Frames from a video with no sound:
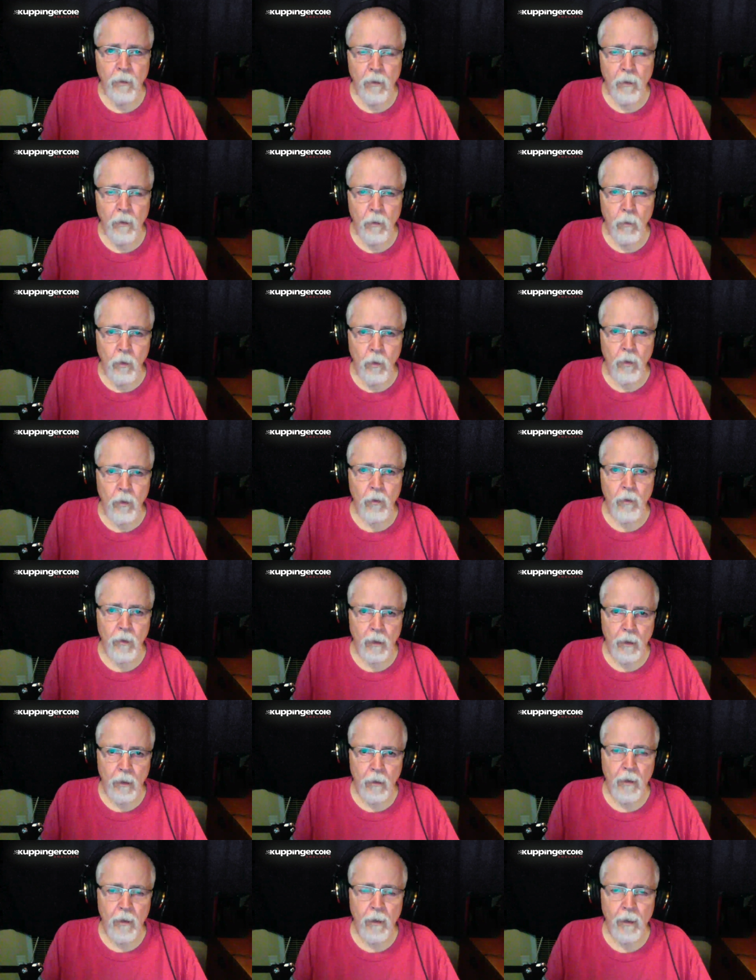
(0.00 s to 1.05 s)
work
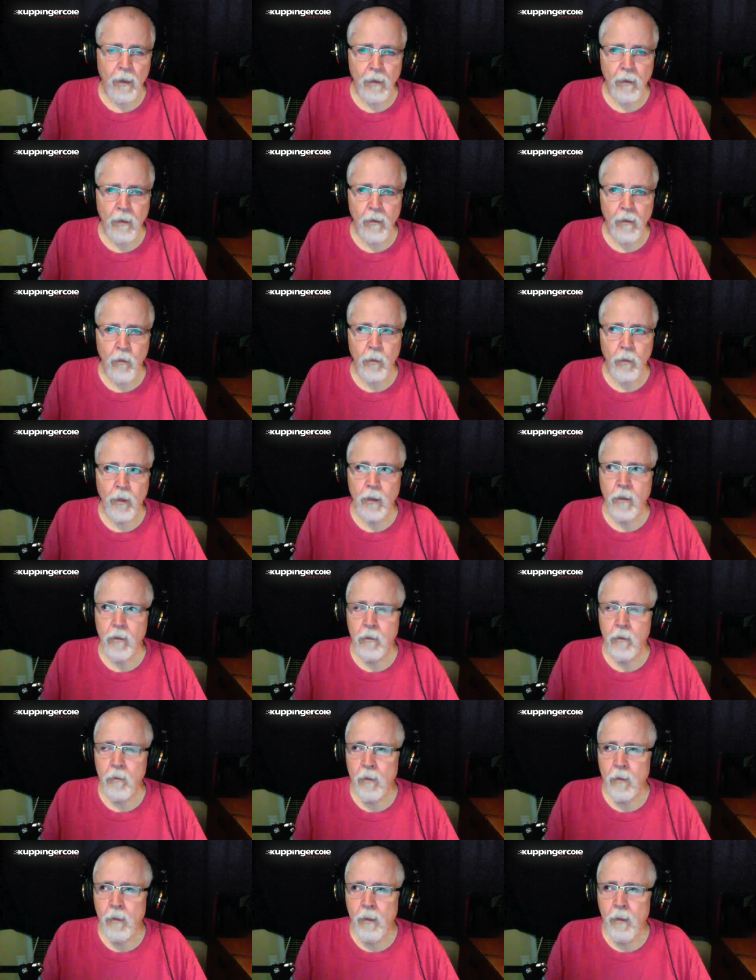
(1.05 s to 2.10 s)
there and created
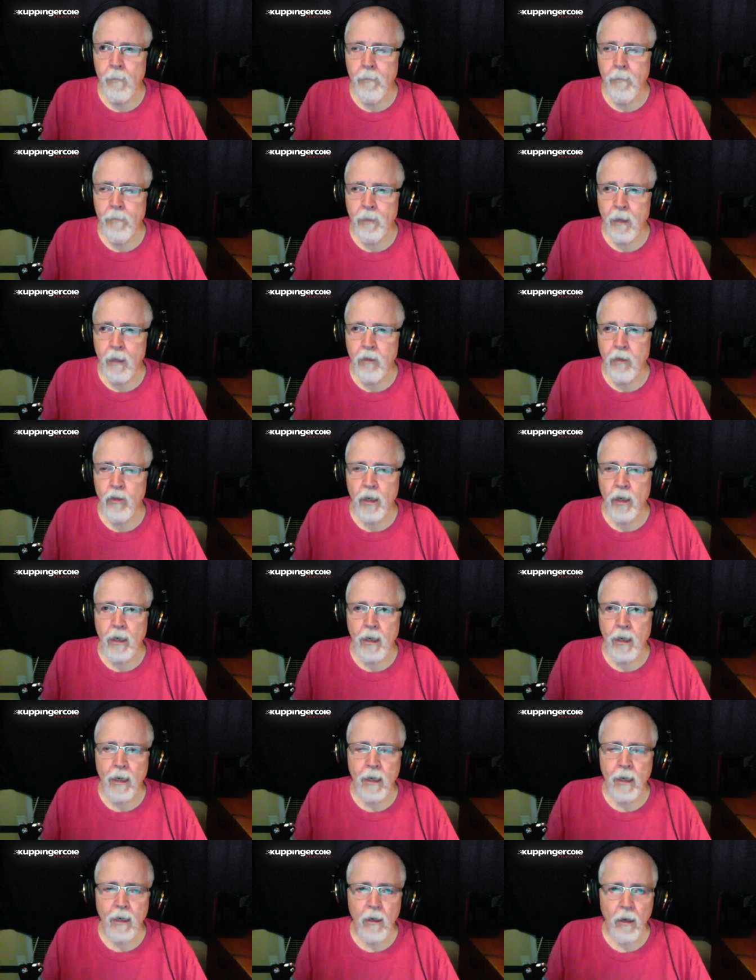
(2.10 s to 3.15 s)
a, a
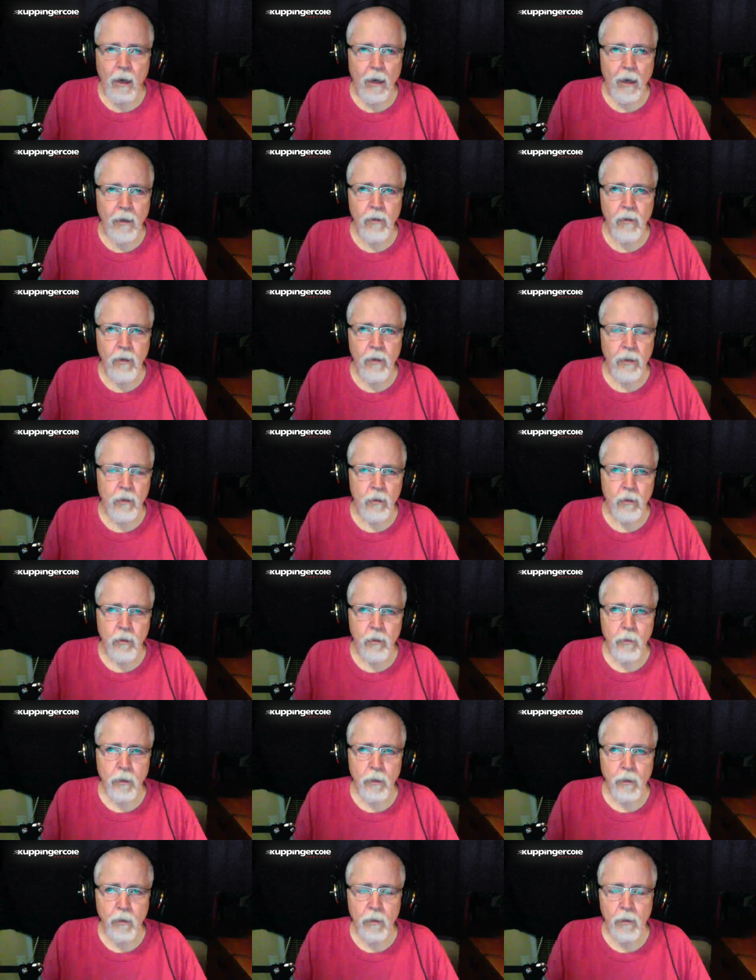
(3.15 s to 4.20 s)
gigantic cottage
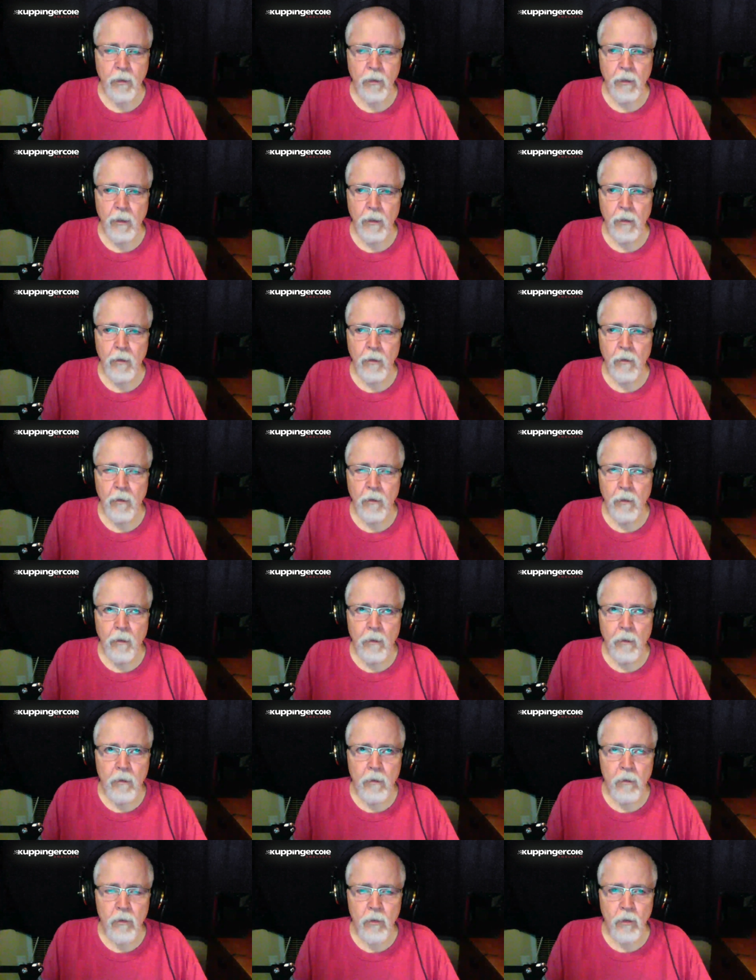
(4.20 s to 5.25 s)
industry in, in
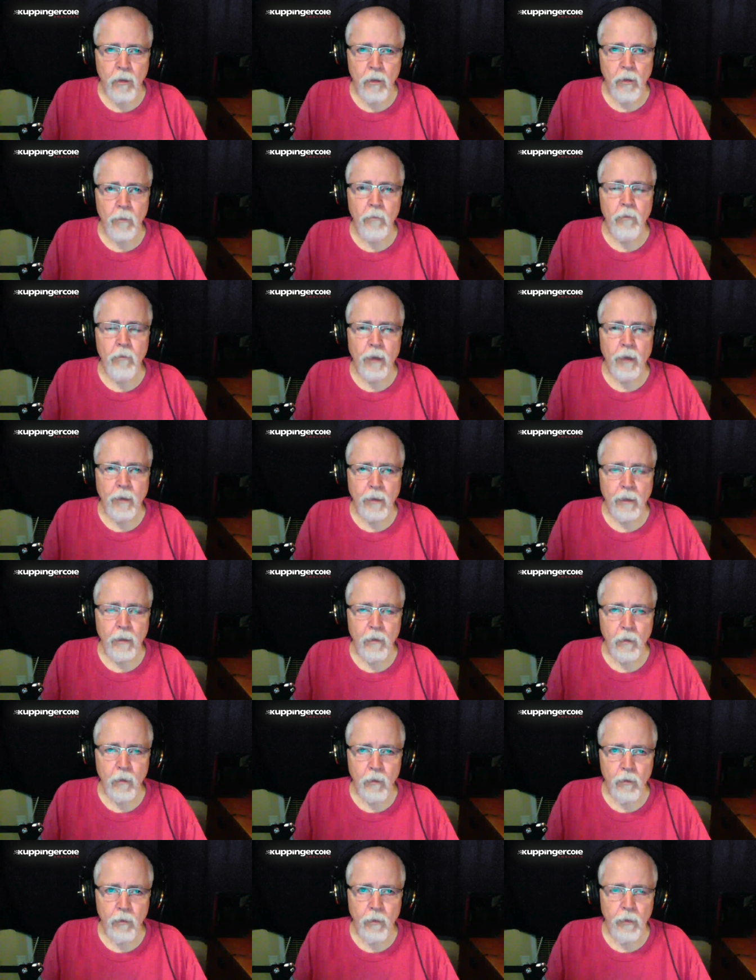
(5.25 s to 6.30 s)
circumventing
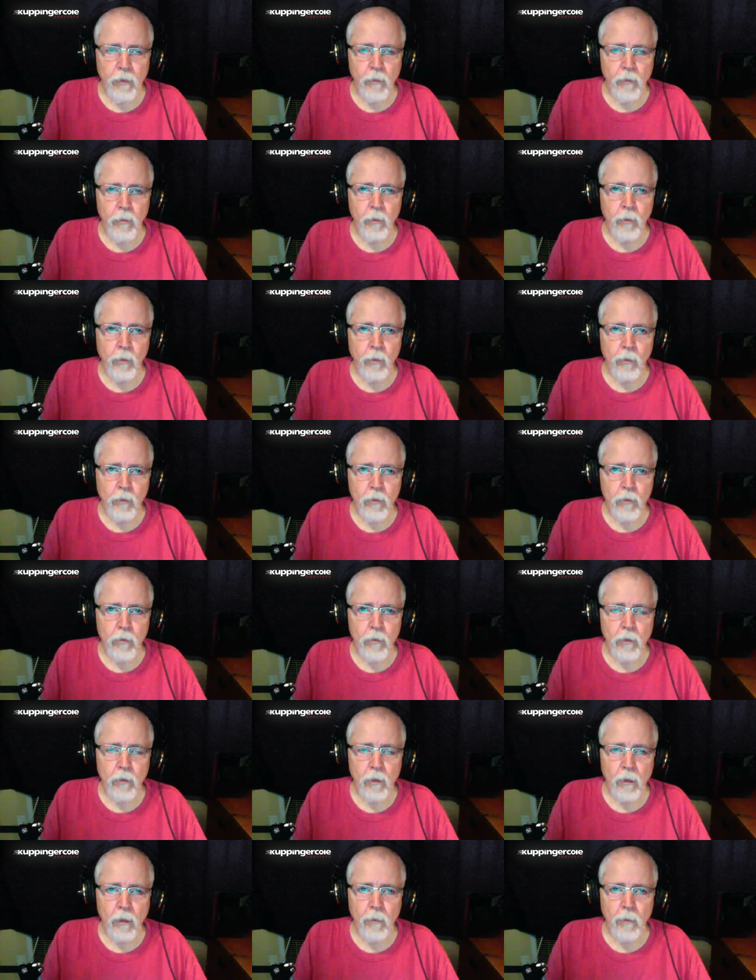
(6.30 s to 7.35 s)
those very rules
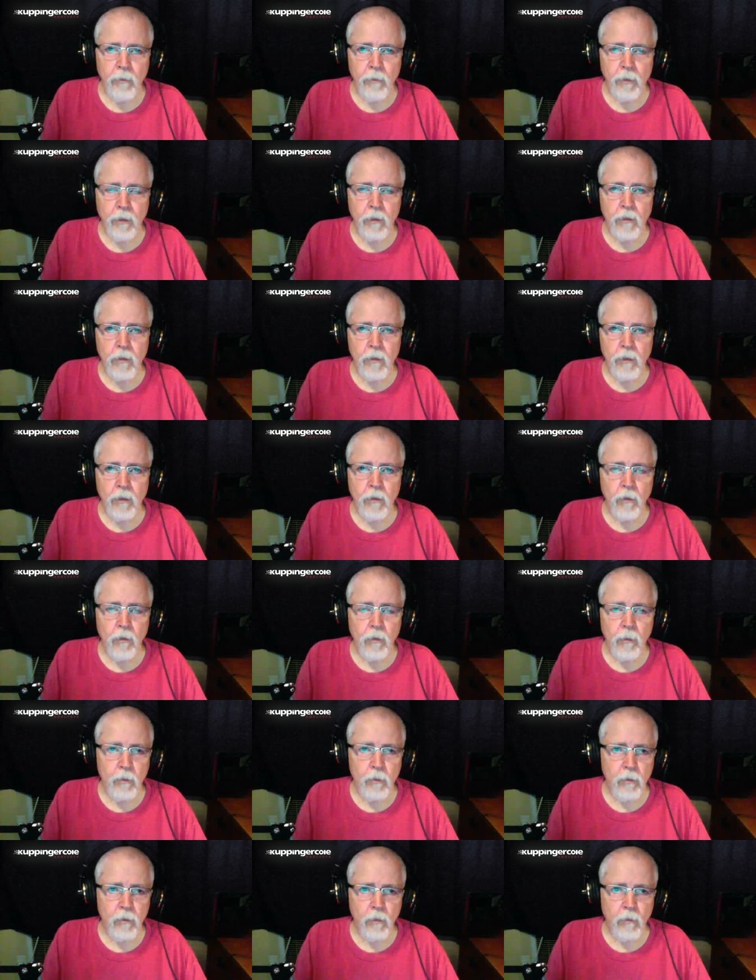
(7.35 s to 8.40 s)
um, to continue
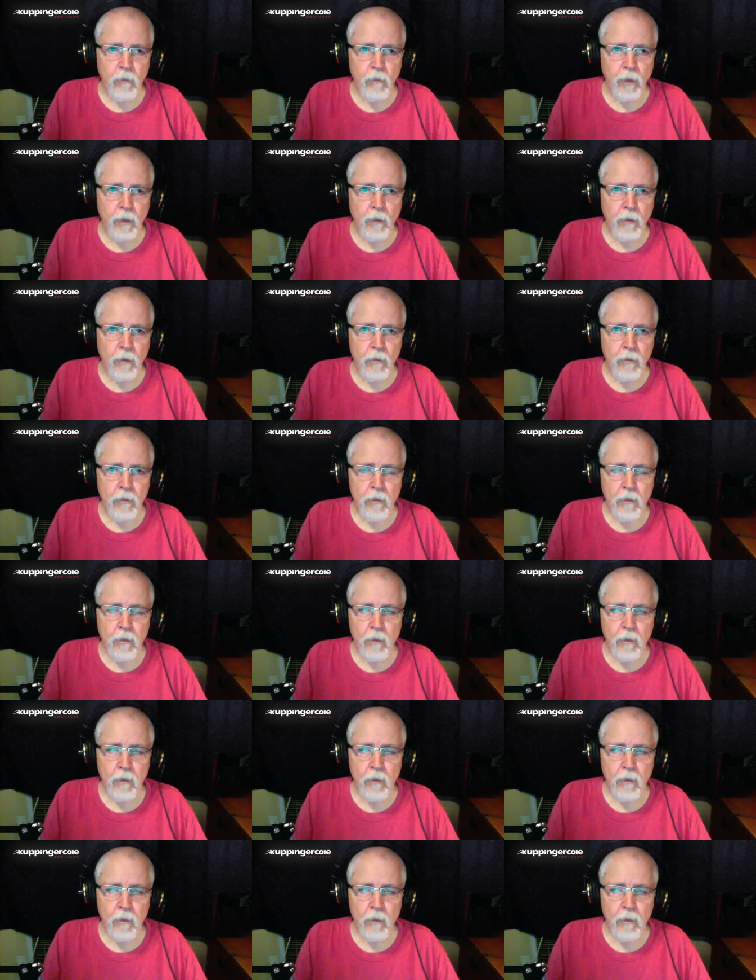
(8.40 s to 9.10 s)
doing surveillance